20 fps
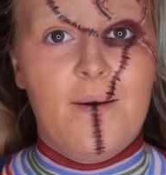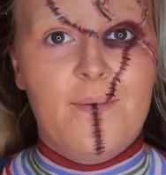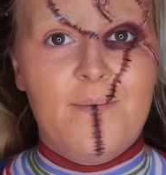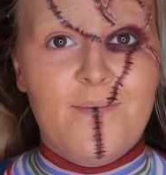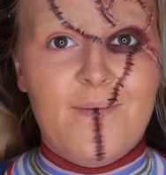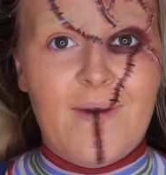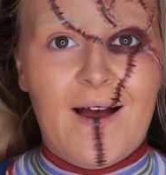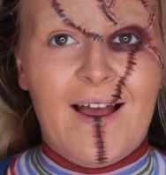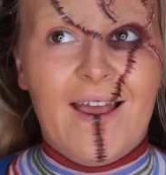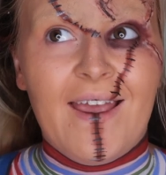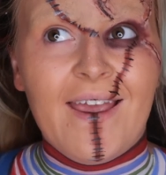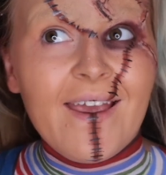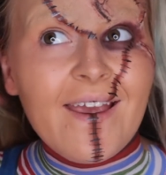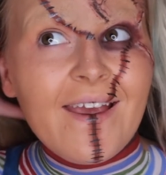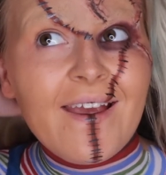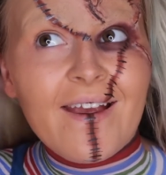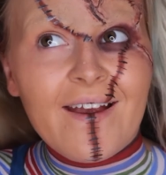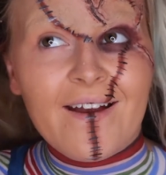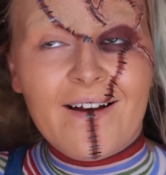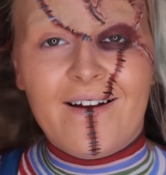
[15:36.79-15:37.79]
my
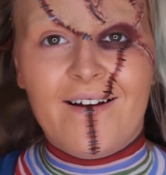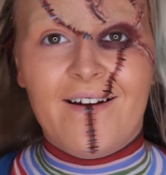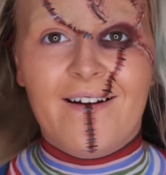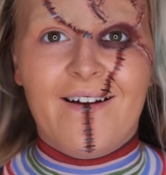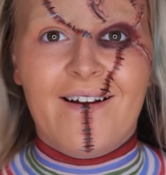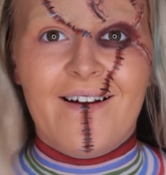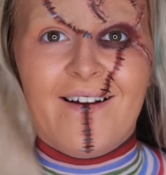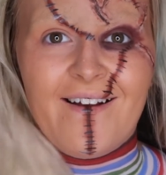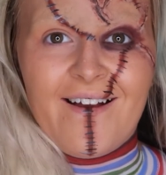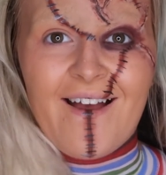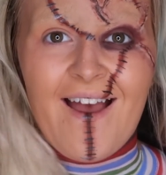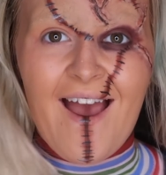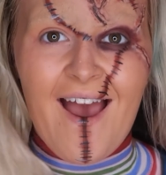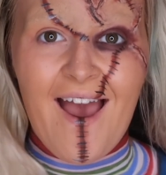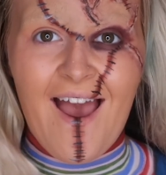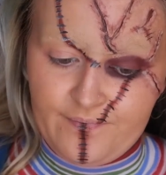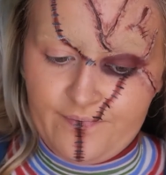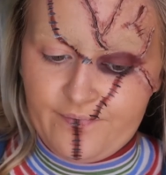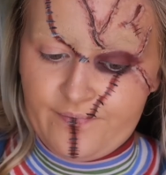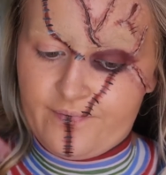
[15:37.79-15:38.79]
hair.
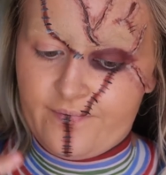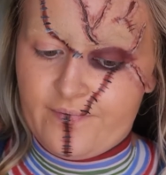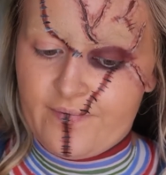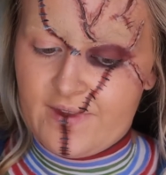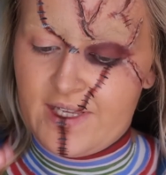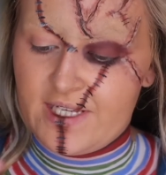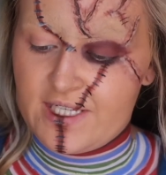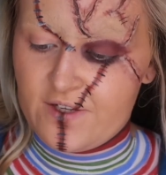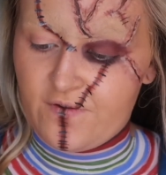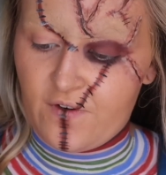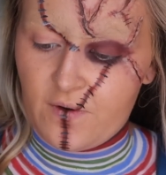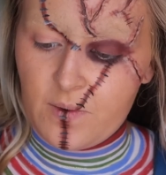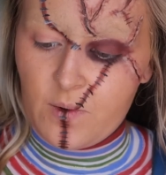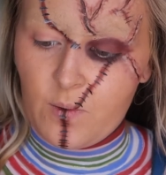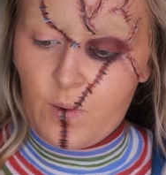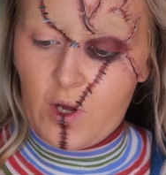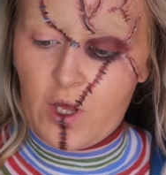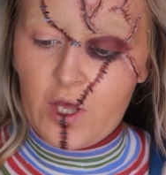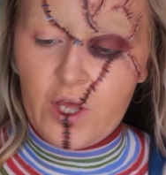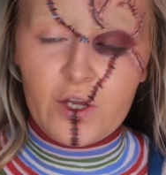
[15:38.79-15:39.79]
This is from the
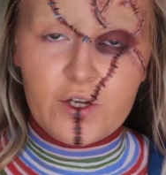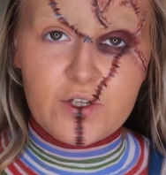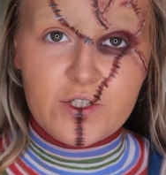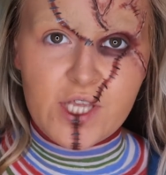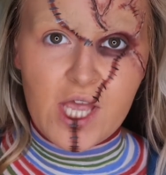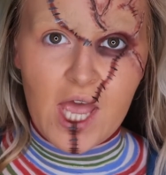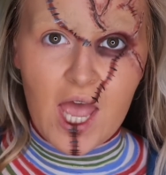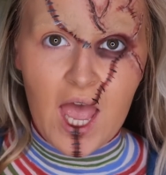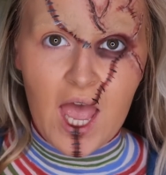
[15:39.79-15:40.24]
Works